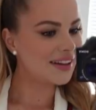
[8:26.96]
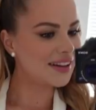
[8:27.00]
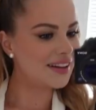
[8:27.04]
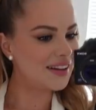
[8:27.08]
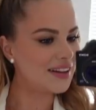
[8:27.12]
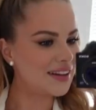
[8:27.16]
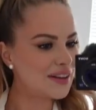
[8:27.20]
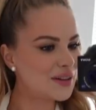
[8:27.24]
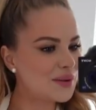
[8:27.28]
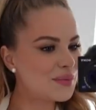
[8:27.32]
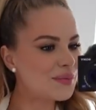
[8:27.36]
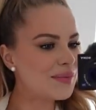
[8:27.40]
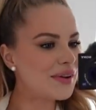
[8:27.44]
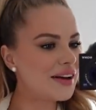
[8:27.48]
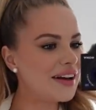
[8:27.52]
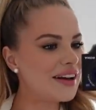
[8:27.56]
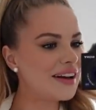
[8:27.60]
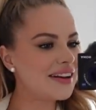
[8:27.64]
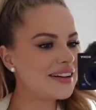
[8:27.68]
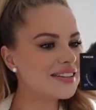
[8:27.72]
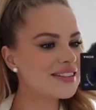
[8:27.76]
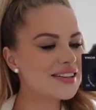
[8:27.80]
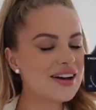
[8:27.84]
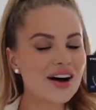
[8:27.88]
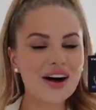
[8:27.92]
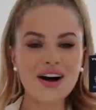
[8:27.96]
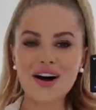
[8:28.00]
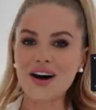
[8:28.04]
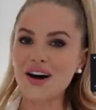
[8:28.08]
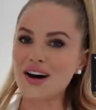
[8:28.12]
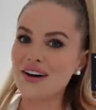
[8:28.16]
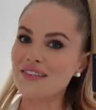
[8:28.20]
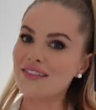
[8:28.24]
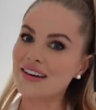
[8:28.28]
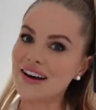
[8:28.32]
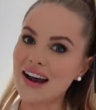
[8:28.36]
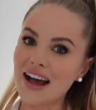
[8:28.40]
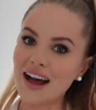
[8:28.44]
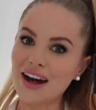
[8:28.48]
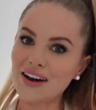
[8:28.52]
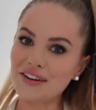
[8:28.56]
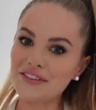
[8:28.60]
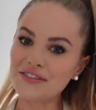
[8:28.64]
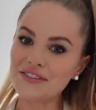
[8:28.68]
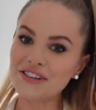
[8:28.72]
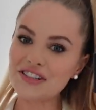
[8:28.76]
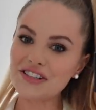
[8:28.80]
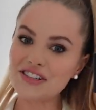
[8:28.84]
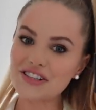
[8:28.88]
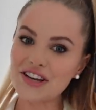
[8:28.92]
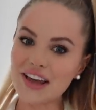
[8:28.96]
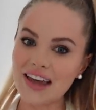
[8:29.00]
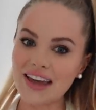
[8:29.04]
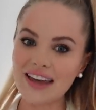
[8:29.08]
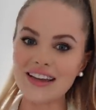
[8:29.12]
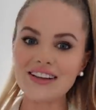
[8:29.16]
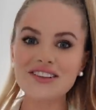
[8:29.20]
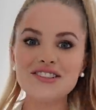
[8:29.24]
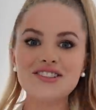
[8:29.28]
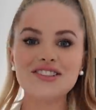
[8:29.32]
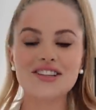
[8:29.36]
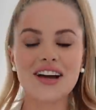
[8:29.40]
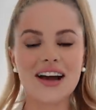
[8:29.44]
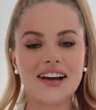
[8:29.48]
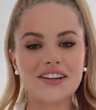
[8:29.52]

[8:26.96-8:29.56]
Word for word: A little bit of an outfit change.